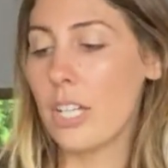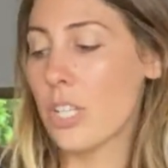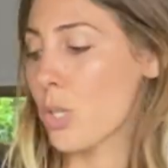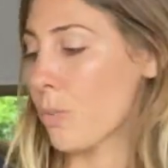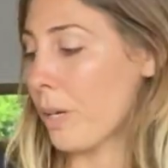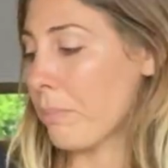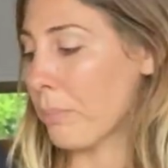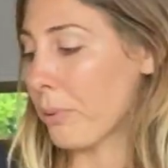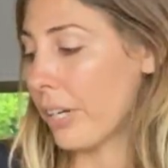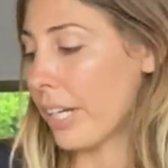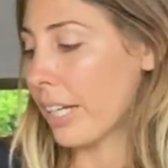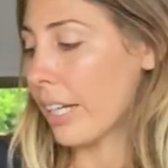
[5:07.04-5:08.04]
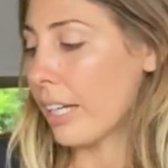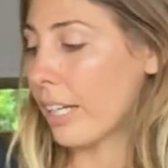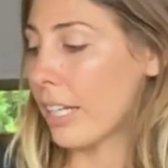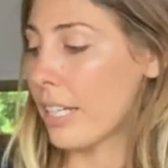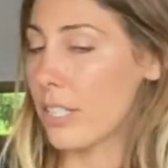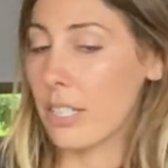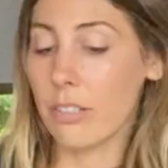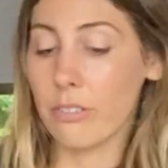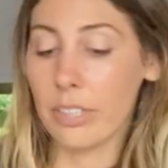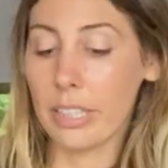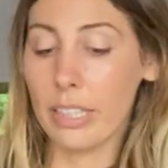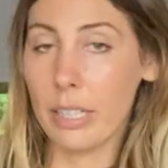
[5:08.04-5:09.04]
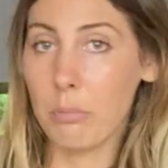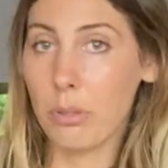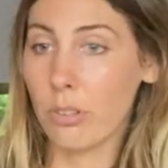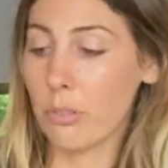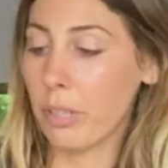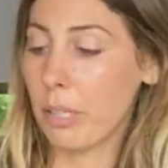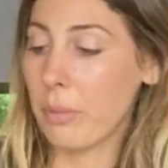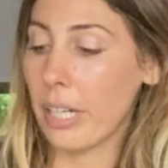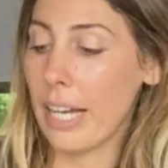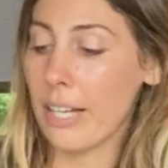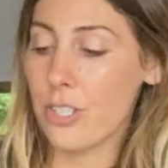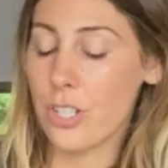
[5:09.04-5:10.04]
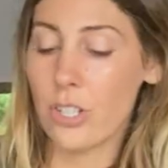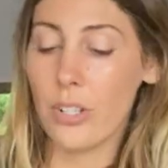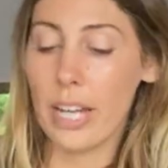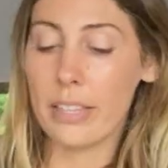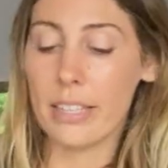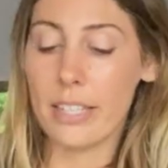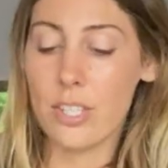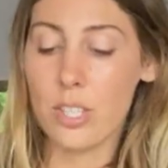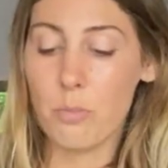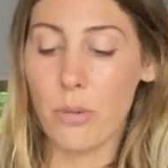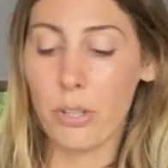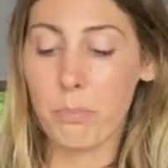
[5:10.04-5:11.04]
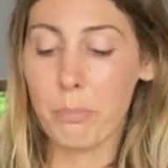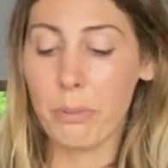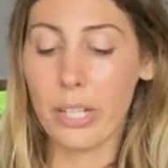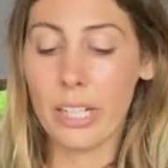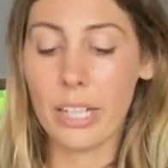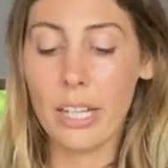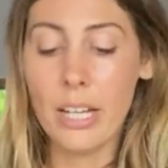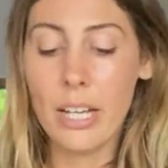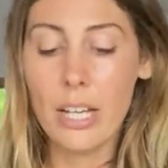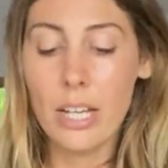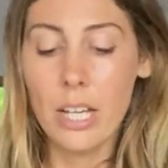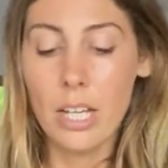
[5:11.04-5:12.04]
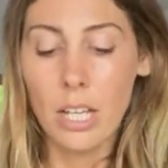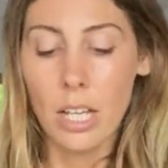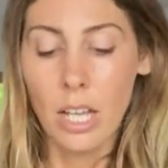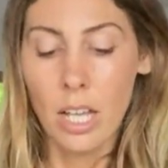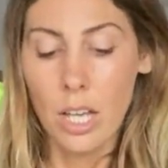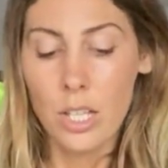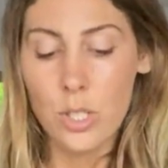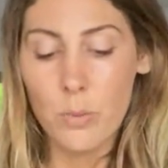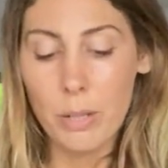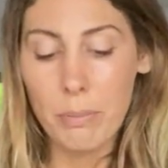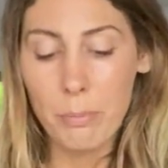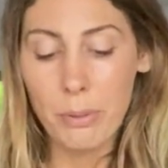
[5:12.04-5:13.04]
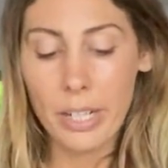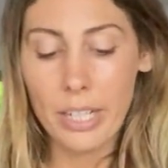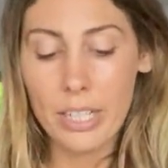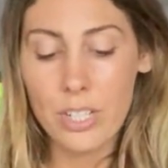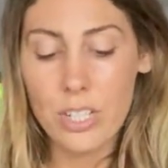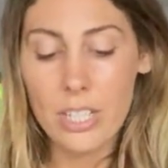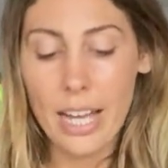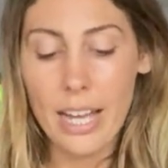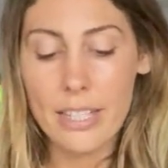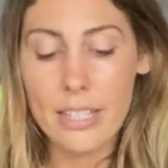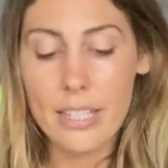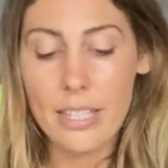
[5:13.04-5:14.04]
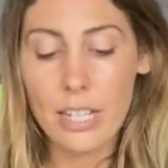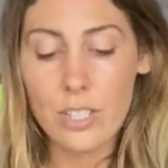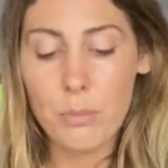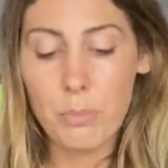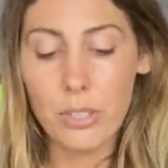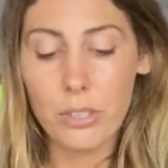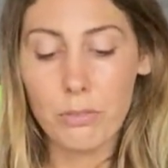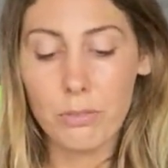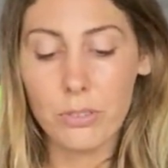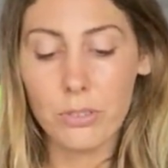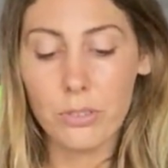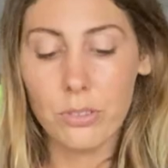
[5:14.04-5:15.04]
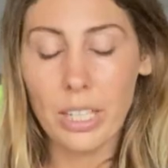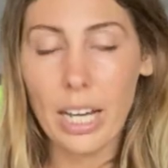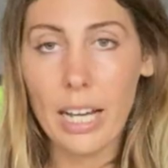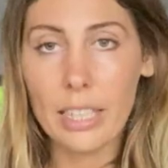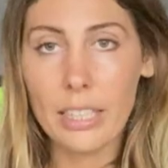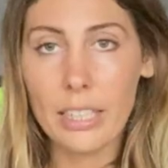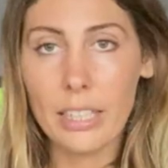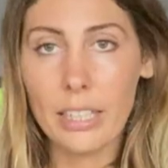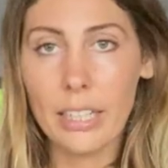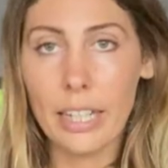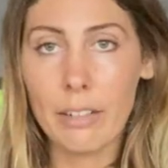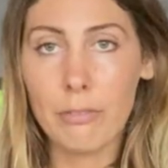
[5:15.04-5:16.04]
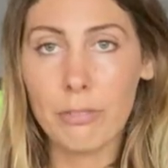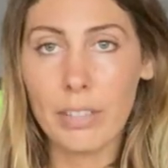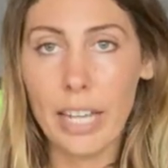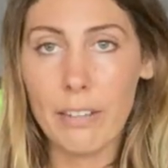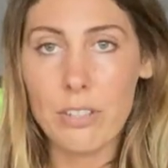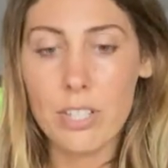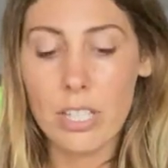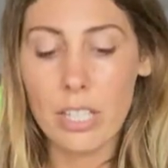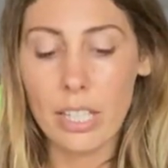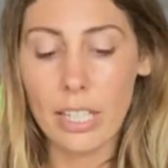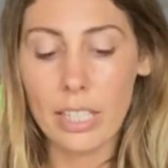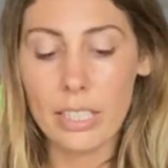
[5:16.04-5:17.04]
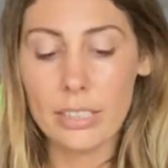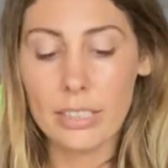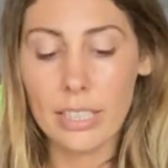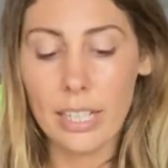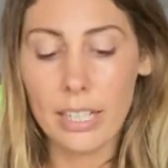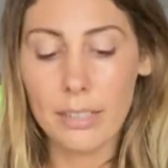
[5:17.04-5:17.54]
Sweet paprika is a really important one in my house too, and then there's smoked paprika. Sweet paprika just adds such a beautiful colour and flavour to things.